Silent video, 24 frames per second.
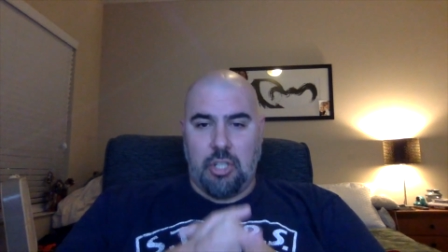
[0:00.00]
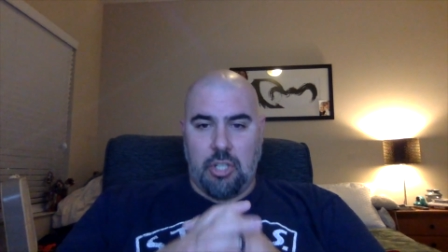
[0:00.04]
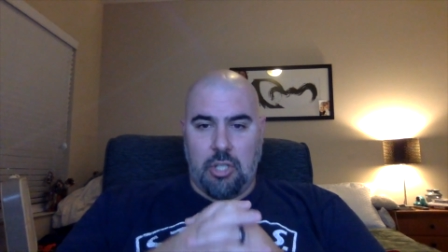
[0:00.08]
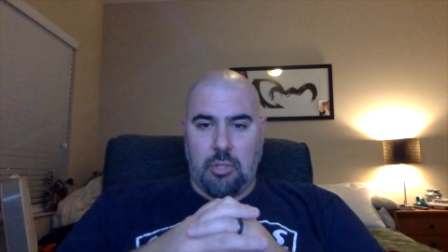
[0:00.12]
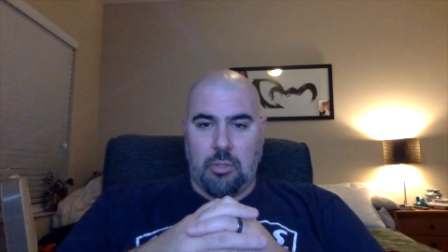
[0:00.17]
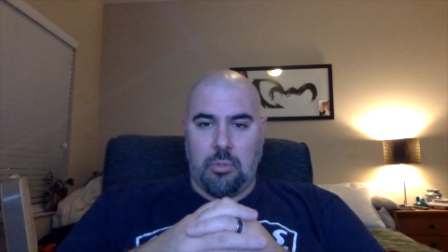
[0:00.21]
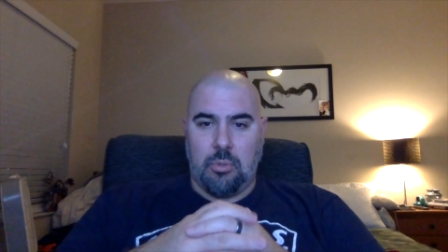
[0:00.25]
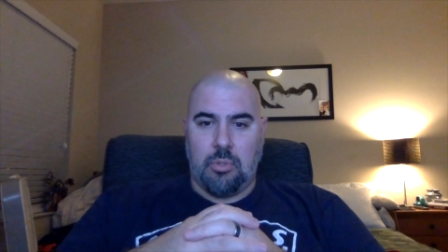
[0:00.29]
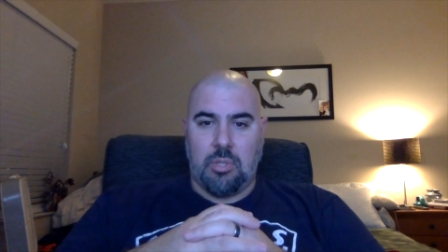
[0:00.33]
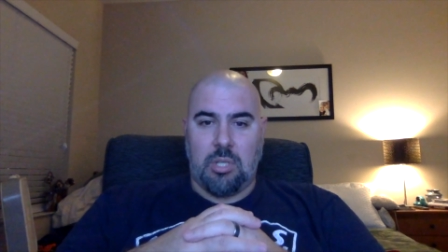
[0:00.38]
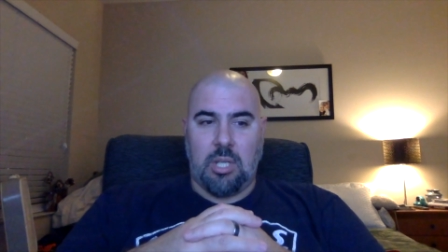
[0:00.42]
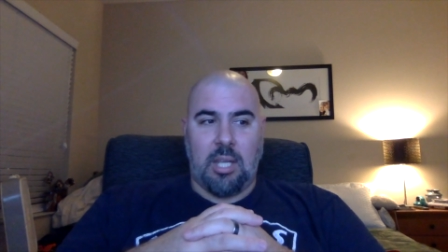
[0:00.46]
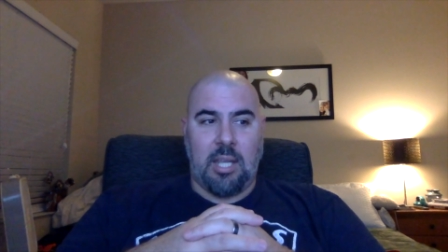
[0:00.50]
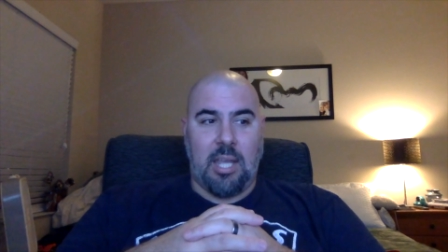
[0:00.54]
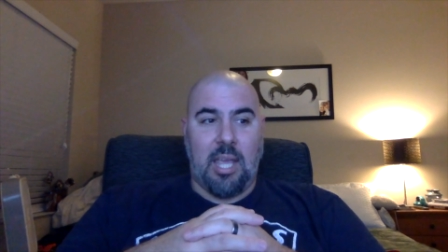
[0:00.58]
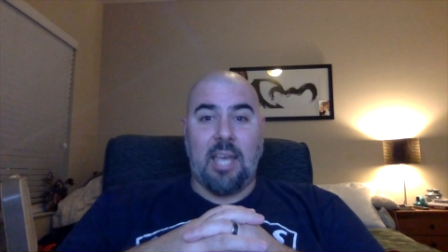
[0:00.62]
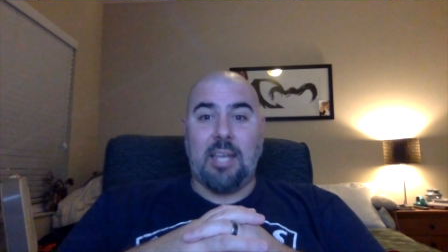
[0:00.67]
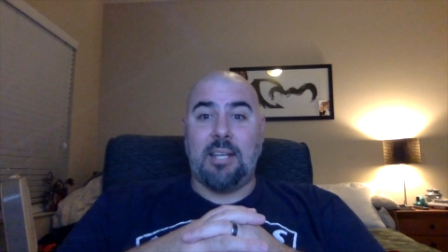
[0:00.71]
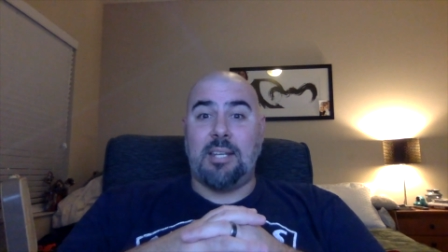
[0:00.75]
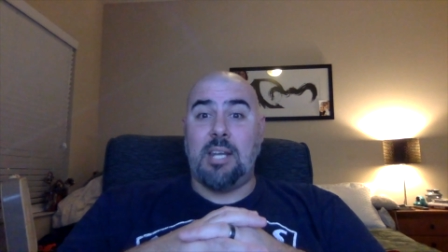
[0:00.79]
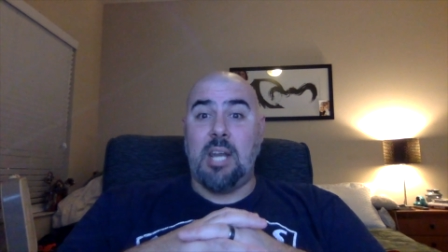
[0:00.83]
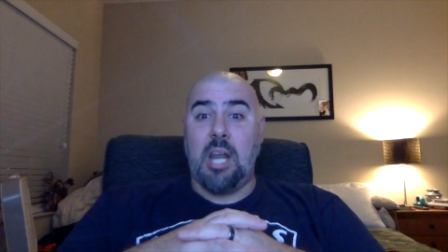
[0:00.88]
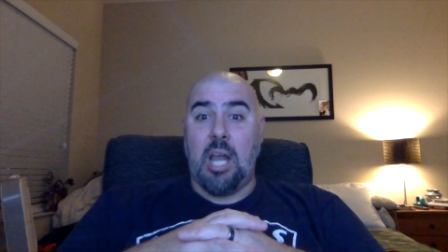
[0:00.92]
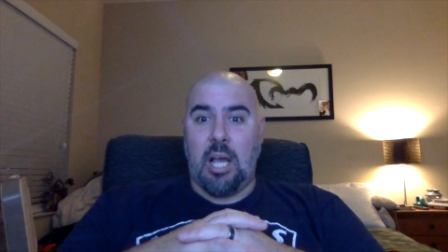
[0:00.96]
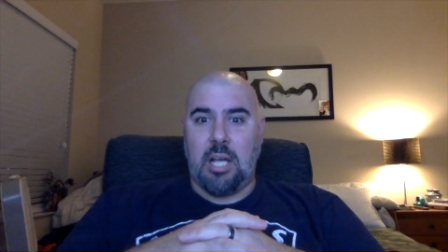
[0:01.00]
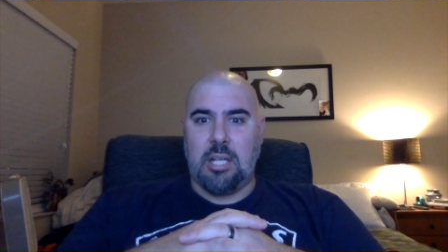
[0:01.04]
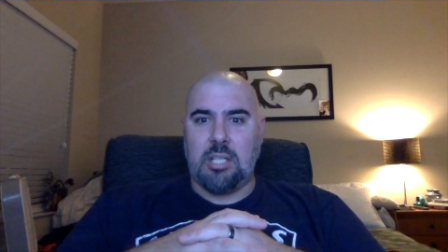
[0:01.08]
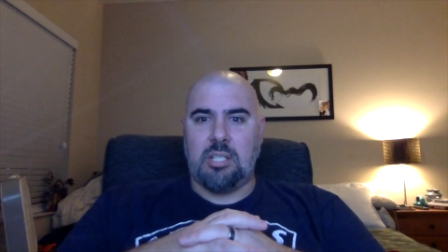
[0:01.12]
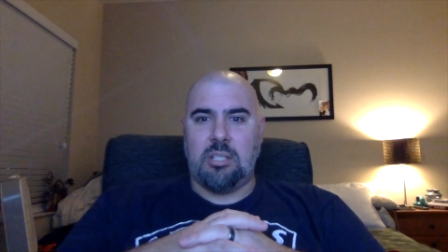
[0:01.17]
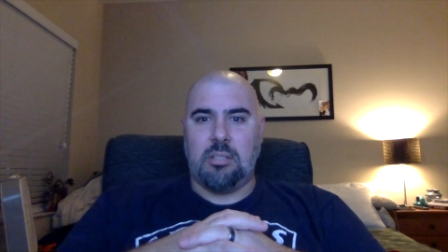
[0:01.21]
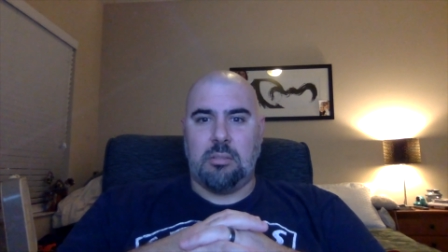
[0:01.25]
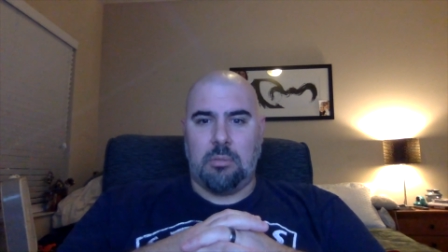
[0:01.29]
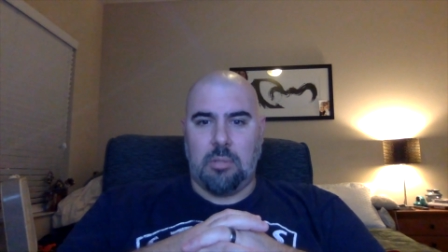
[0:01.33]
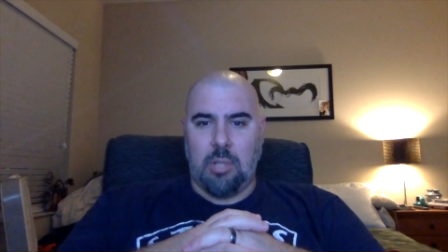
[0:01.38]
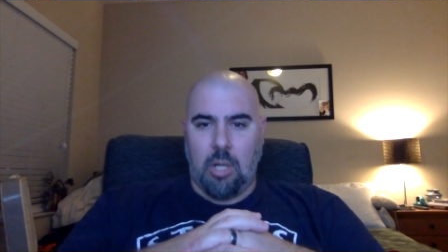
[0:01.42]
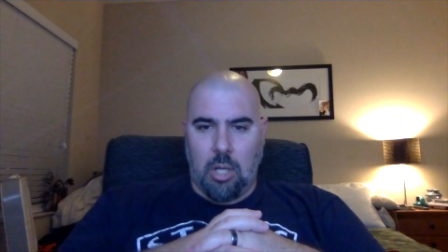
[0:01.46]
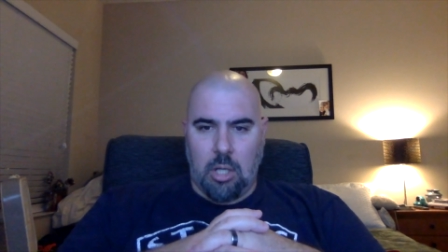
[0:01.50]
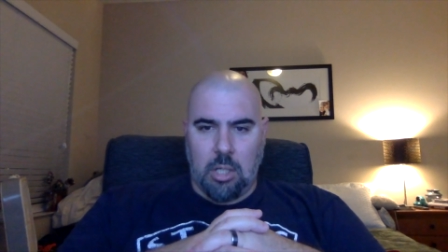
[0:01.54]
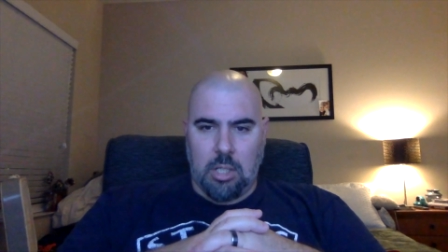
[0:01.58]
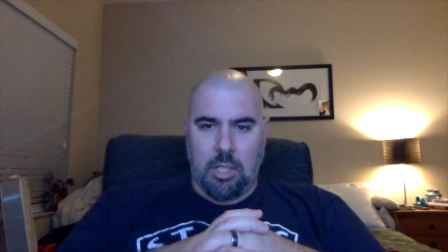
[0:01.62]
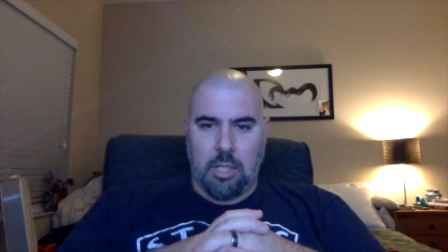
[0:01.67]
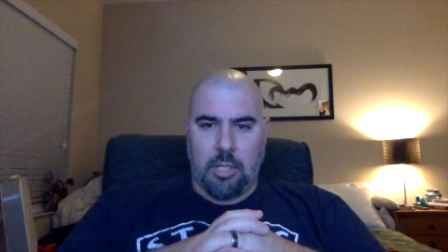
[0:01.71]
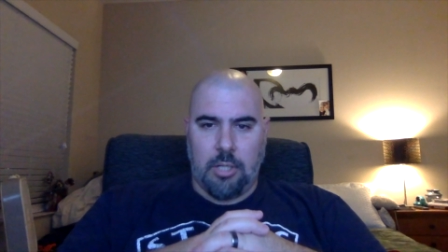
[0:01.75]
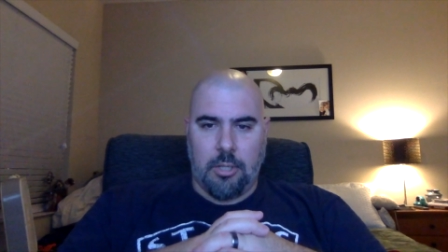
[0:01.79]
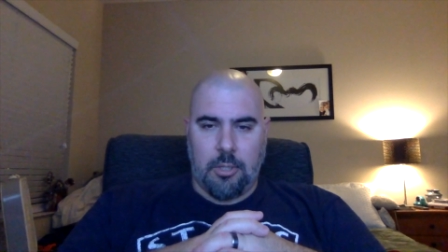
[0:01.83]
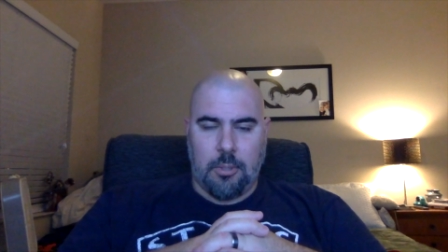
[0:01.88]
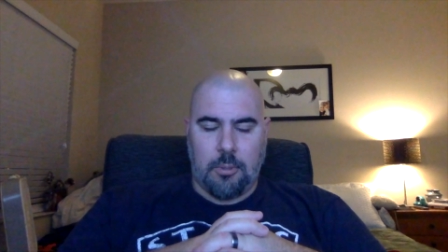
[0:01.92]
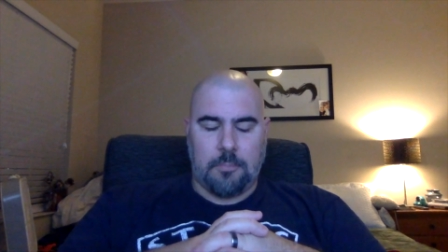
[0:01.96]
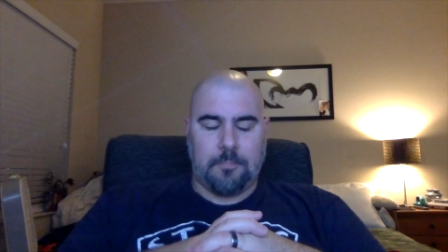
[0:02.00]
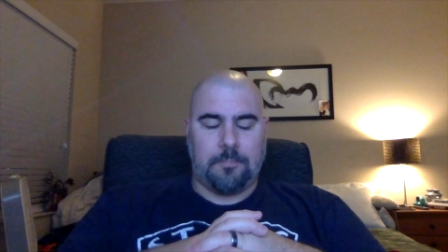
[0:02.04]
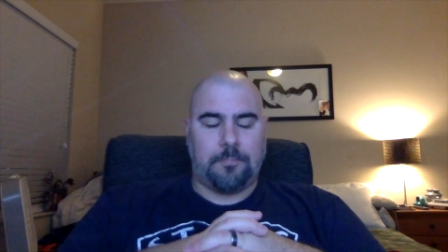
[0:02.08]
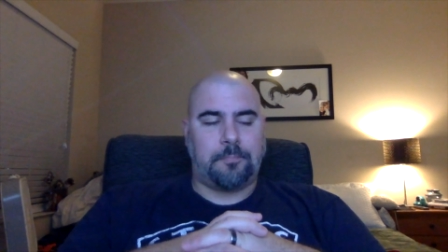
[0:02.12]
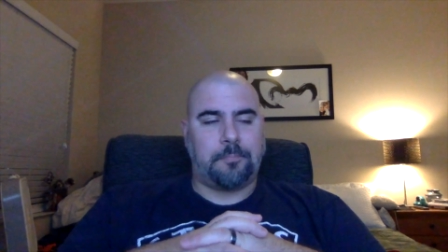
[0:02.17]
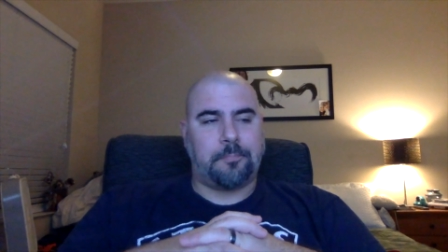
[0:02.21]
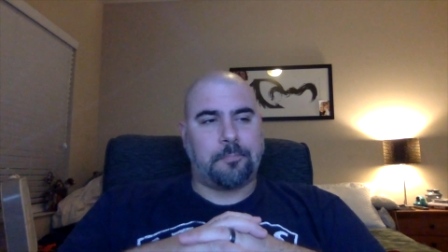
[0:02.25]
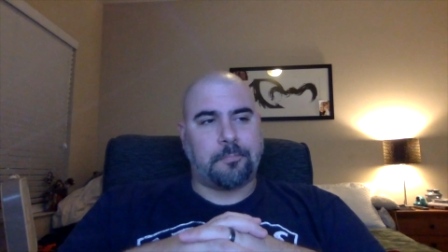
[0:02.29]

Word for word: shoes, again, not too long ago.